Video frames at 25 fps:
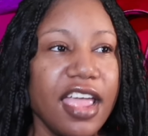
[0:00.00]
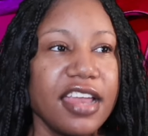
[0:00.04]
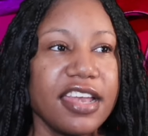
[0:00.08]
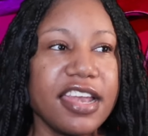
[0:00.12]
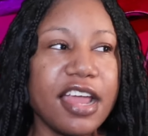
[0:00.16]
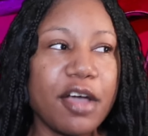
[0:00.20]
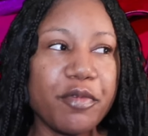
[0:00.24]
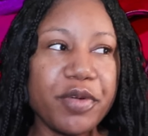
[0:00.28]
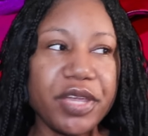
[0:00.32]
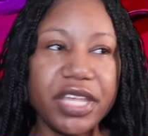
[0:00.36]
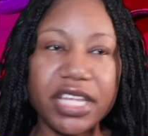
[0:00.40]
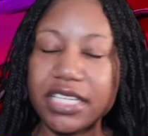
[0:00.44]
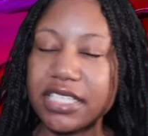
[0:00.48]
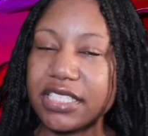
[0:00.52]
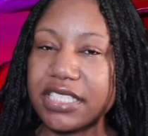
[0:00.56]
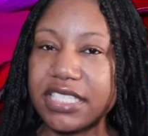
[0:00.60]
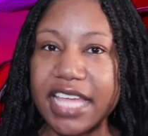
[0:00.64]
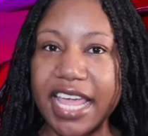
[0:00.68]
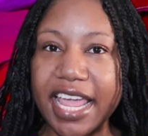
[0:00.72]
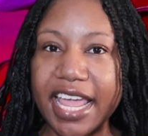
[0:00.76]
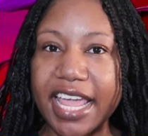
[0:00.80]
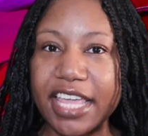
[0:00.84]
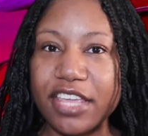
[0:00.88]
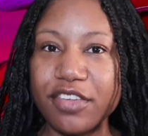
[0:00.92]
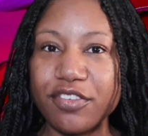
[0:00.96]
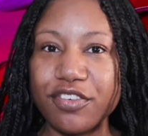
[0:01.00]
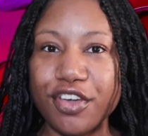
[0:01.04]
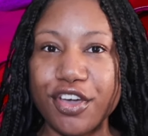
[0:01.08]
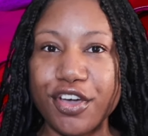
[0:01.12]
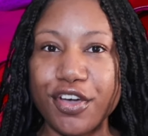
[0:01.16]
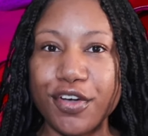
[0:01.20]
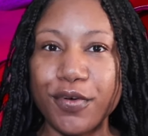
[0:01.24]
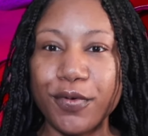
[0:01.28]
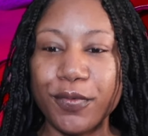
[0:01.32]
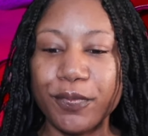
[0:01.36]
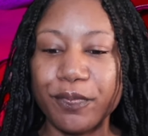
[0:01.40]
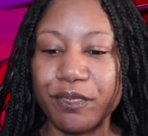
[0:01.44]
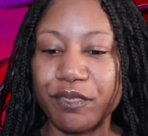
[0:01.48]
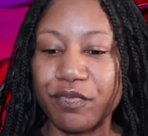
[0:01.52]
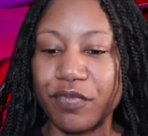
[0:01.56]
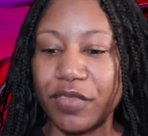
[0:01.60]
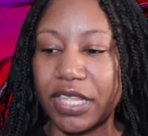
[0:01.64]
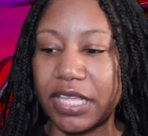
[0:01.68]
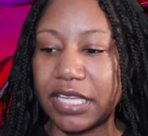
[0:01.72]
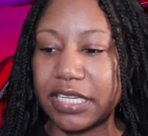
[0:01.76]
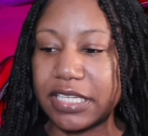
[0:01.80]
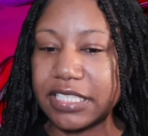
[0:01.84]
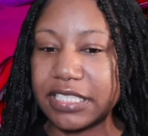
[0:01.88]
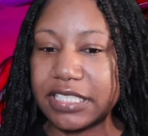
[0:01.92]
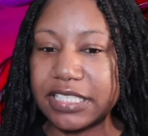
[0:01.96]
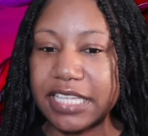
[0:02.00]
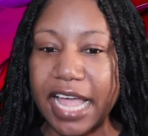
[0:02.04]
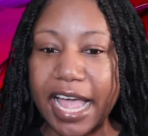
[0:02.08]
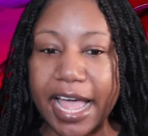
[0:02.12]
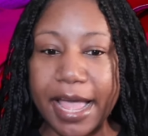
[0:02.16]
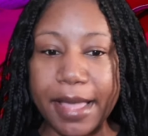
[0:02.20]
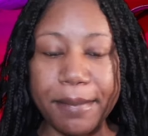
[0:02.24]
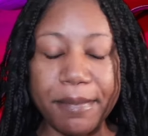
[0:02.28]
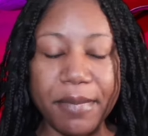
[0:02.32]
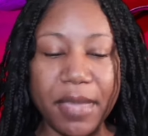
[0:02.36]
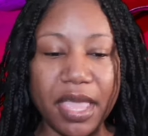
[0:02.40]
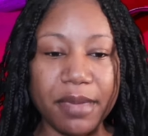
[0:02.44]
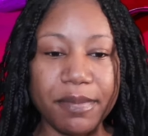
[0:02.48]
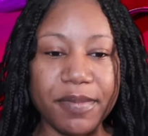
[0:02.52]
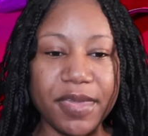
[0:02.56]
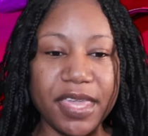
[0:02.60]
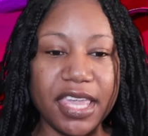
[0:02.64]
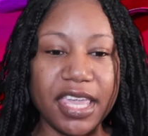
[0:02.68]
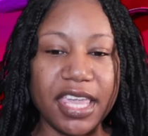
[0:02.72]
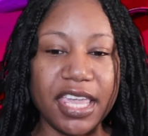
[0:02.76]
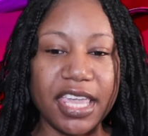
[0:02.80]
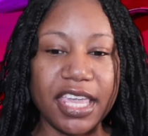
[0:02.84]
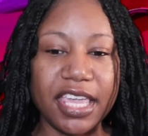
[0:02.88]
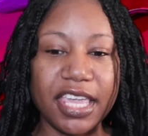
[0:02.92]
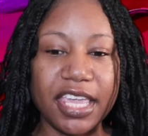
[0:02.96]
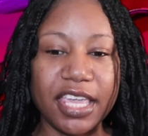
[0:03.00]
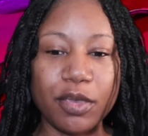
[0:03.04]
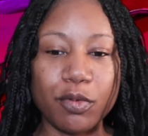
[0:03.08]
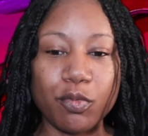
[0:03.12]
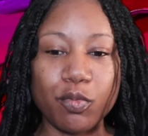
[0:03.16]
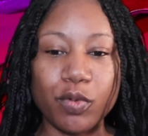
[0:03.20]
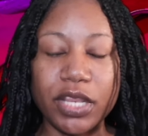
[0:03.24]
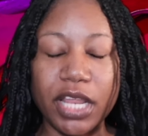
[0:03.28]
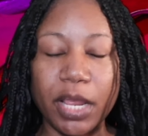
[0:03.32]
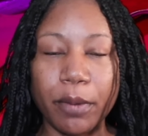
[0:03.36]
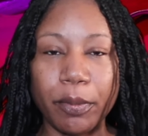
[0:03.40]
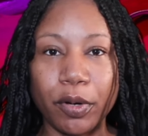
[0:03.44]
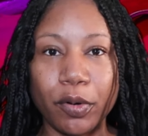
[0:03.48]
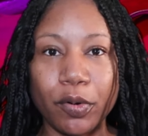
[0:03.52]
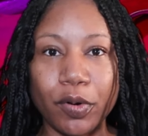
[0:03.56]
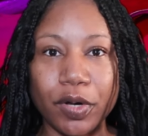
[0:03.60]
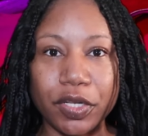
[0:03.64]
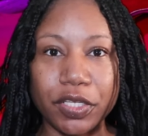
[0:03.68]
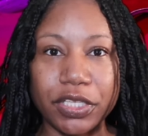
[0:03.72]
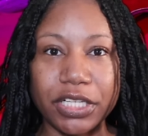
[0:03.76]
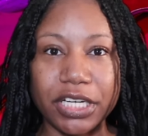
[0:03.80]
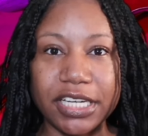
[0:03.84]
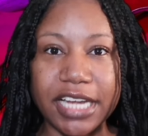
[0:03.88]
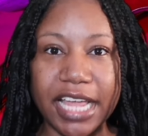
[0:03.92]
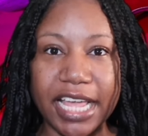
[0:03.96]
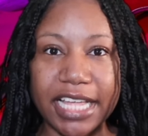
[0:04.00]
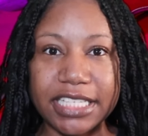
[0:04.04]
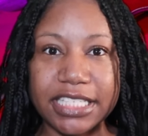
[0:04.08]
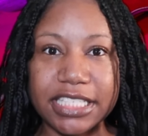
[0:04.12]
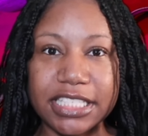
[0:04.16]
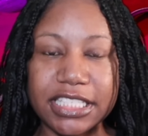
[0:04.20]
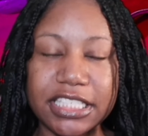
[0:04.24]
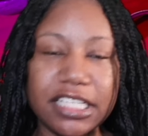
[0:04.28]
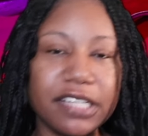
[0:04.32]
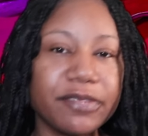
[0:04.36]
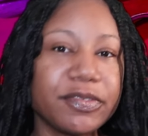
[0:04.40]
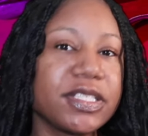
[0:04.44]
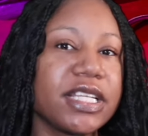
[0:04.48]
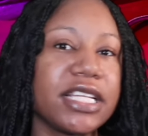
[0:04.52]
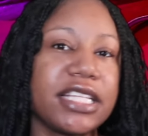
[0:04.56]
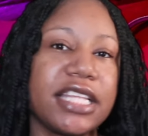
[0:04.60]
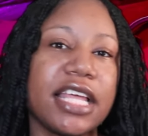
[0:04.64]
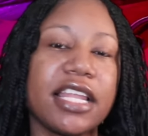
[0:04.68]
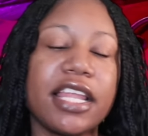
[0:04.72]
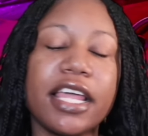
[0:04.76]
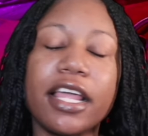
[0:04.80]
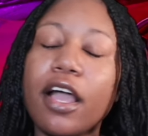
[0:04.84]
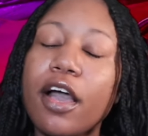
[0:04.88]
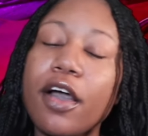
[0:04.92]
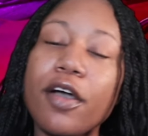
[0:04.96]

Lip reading: Now we can say, you know, Lestat maybe when they were going on their dates and stuff was like that, like,